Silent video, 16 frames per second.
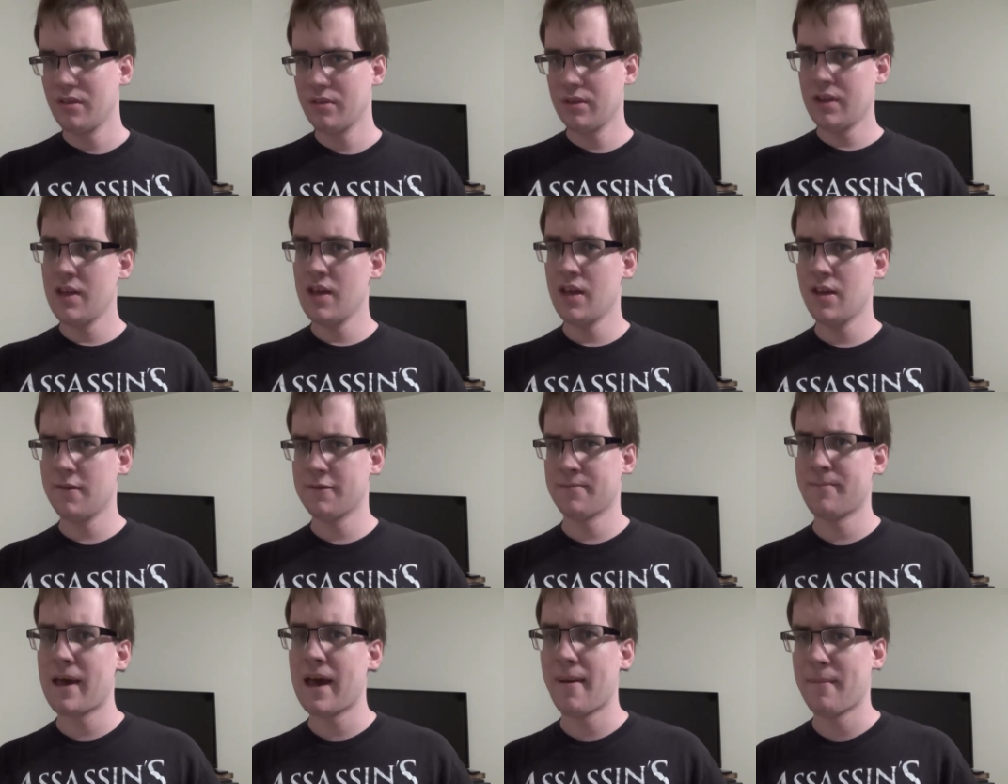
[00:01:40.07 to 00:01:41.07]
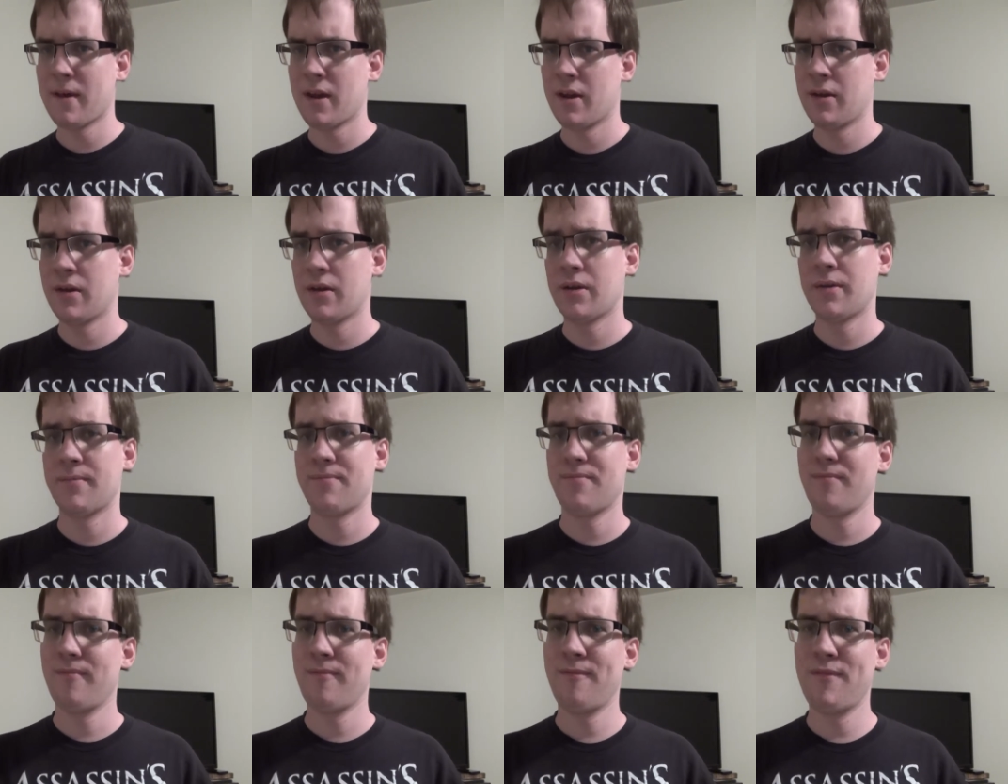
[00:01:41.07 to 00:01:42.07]
he gives Batman a
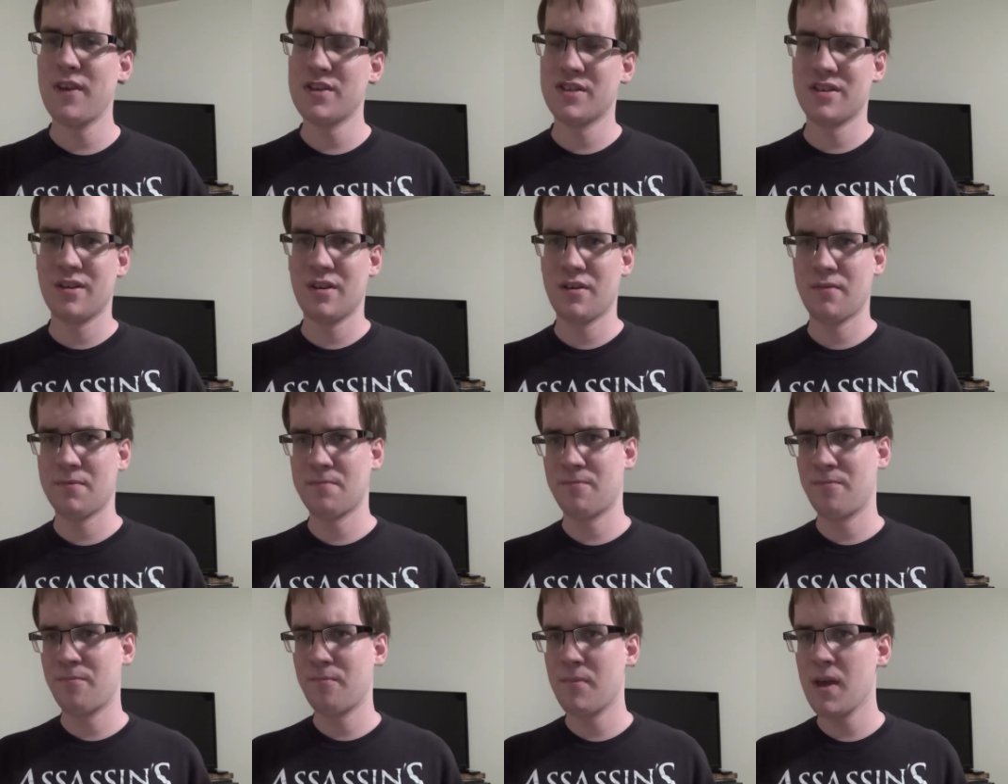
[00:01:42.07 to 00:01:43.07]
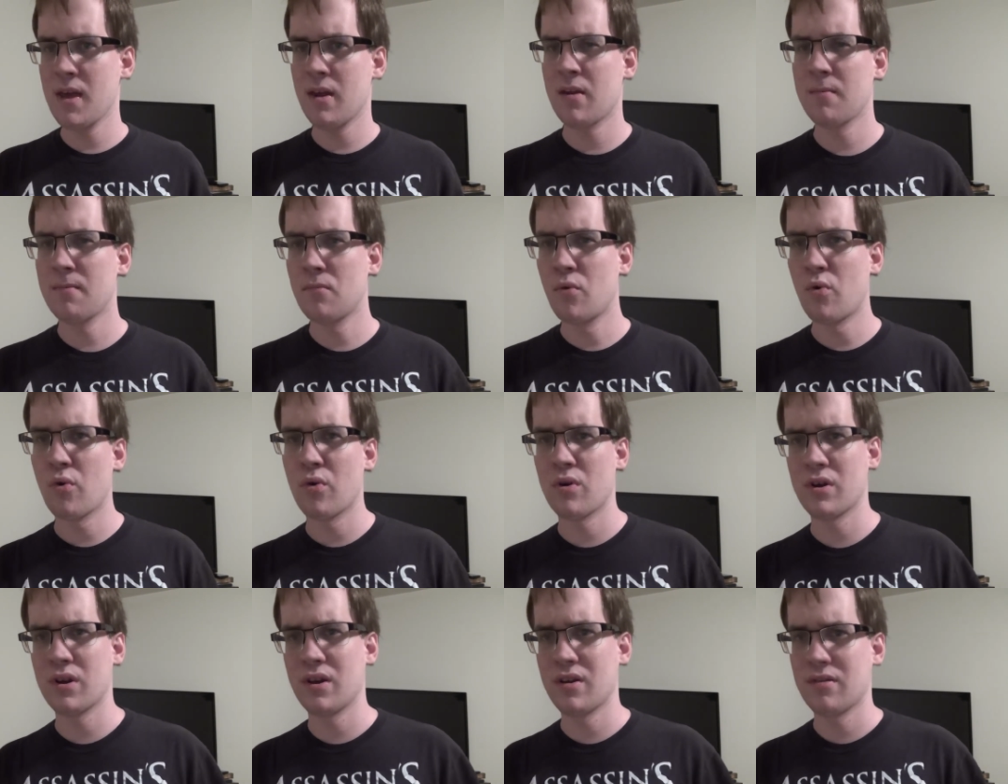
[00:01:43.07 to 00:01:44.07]
vision of being in a
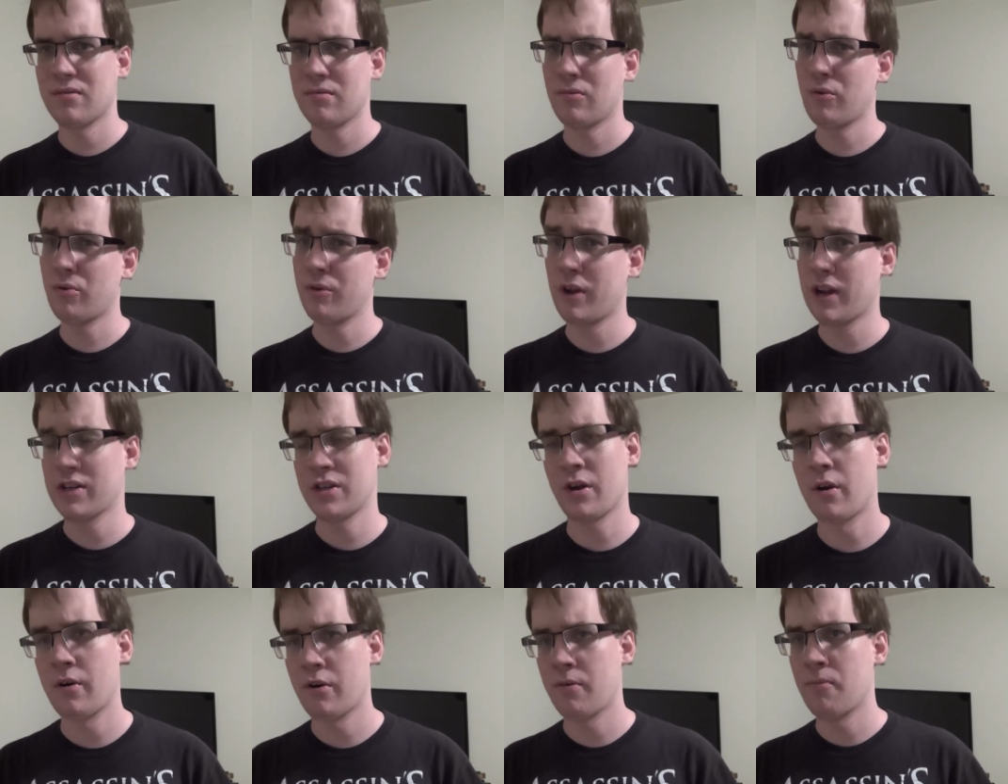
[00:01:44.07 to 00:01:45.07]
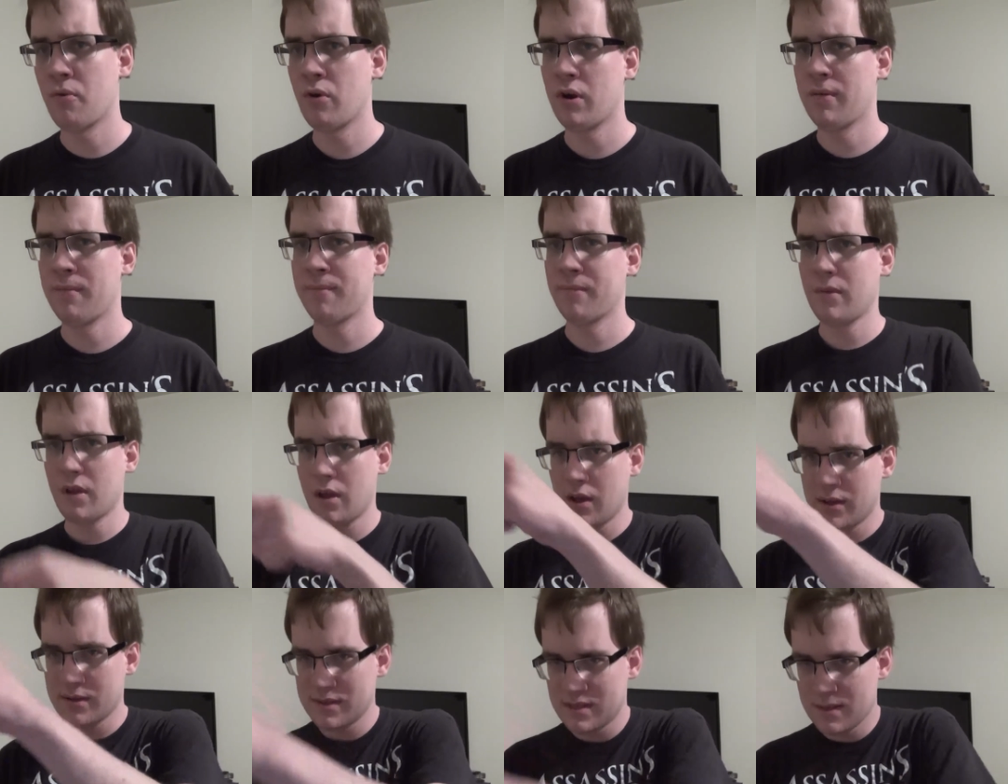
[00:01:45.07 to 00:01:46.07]
morgue, well, we actually are in a morgue, and
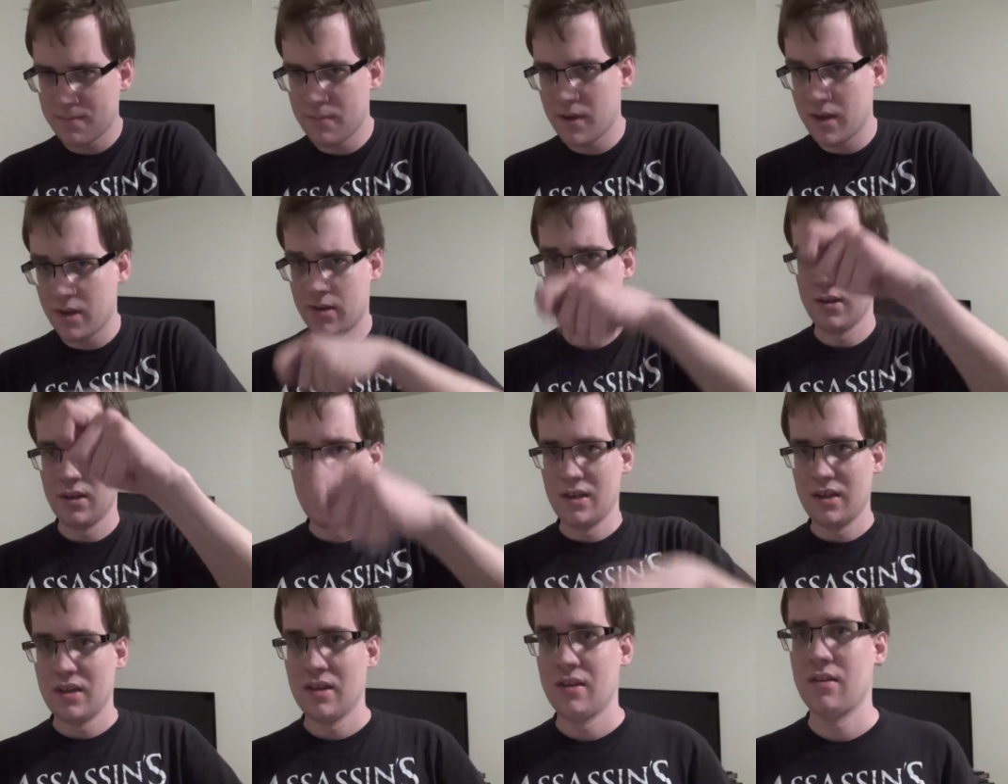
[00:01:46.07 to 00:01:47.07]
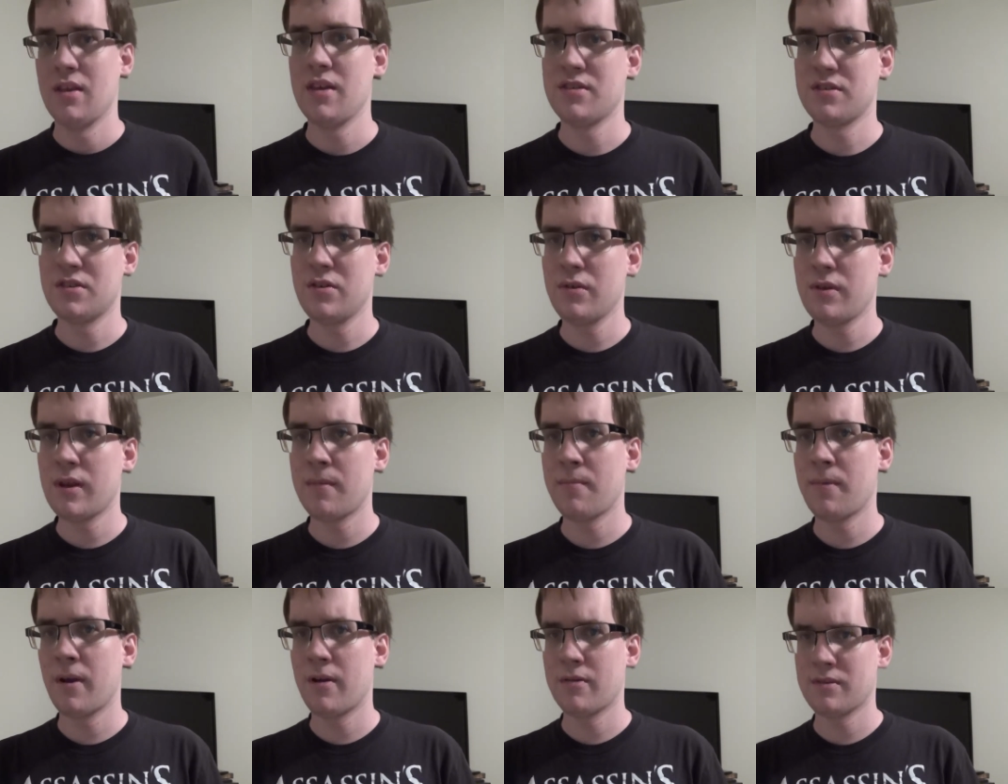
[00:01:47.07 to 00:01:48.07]
unzipping his two dead
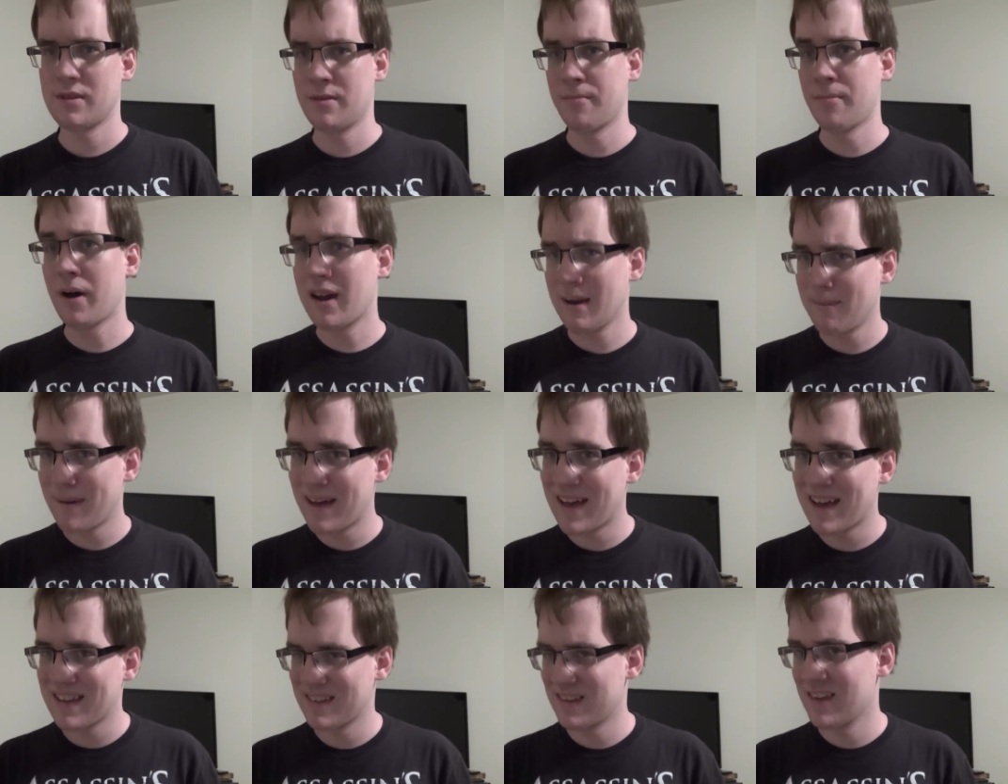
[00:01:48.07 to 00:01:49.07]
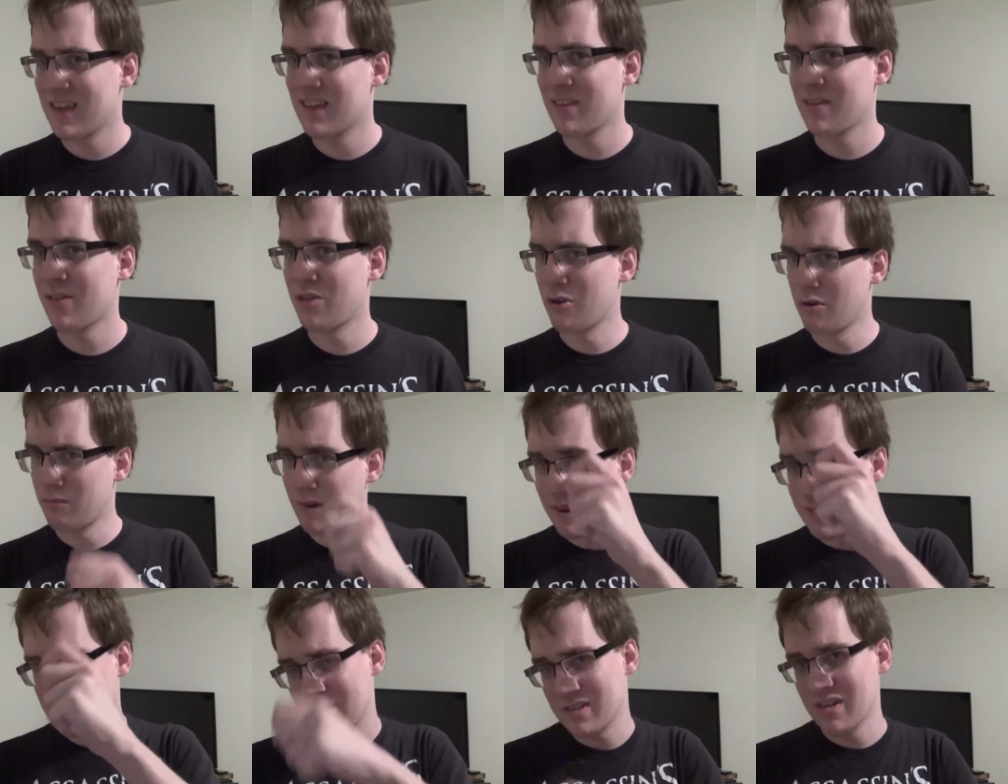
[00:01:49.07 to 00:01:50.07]
parents in body bags, and then the third one
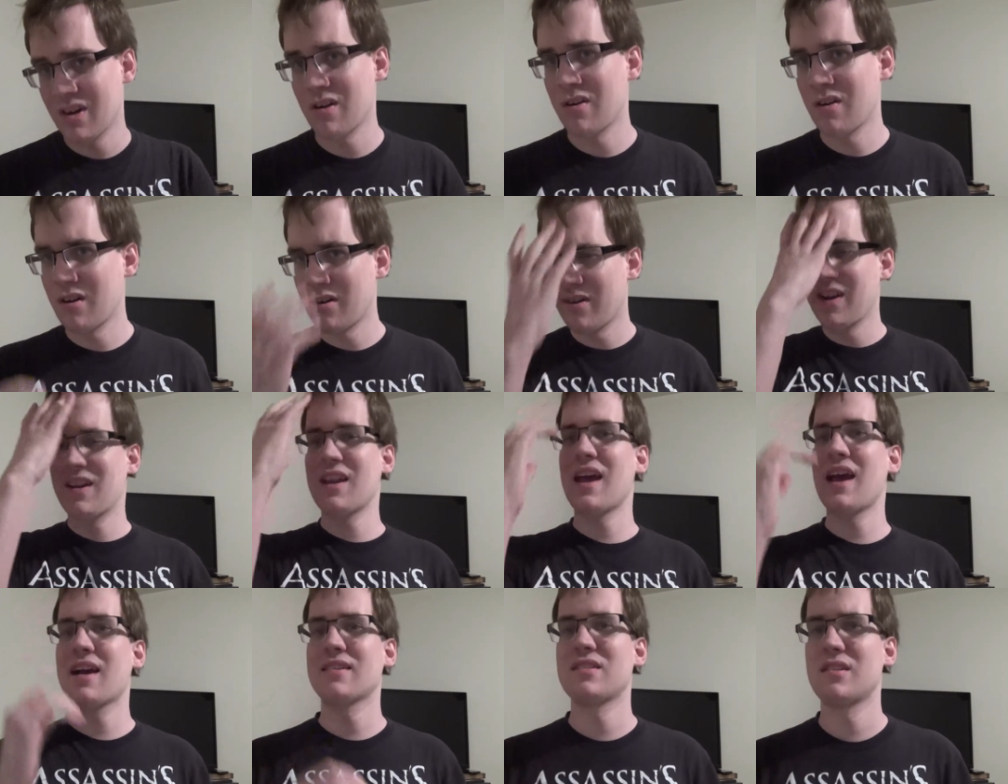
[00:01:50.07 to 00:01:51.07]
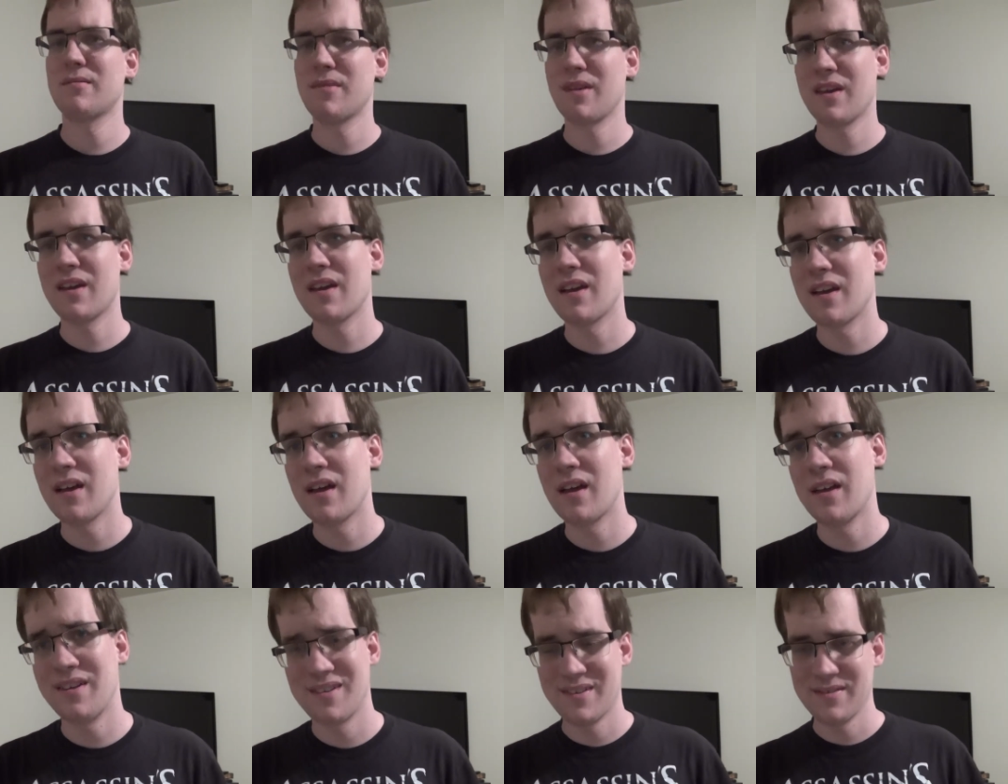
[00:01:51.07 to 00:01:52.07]
is the Scarecrow, and he attacks him,
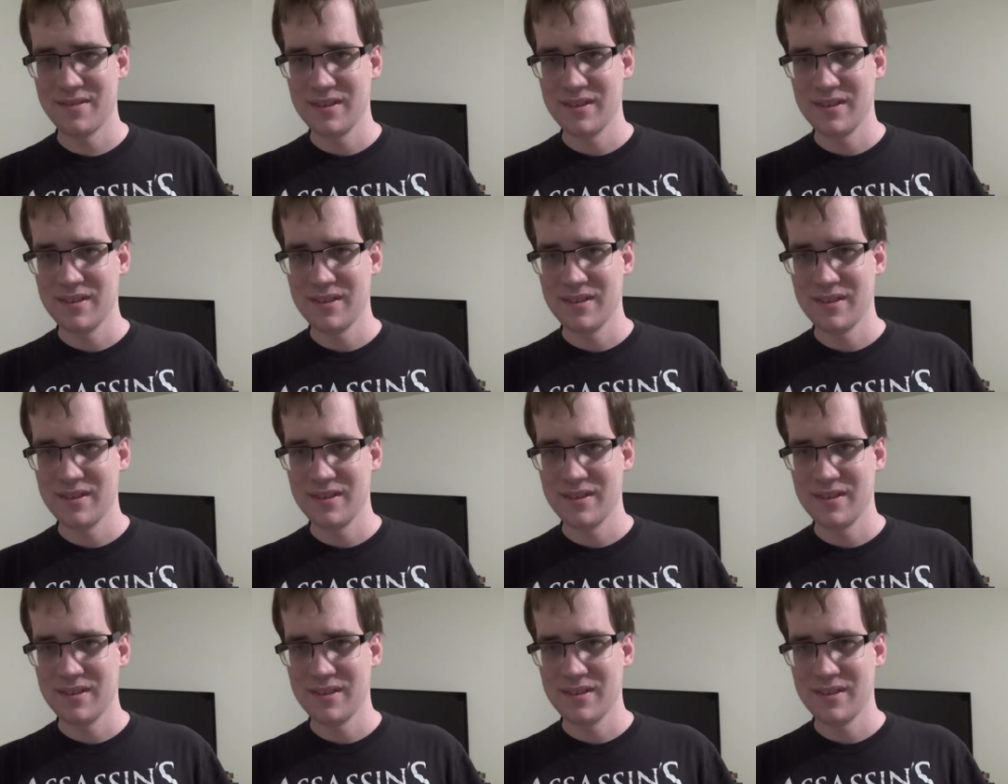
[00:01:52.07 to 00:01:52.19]
and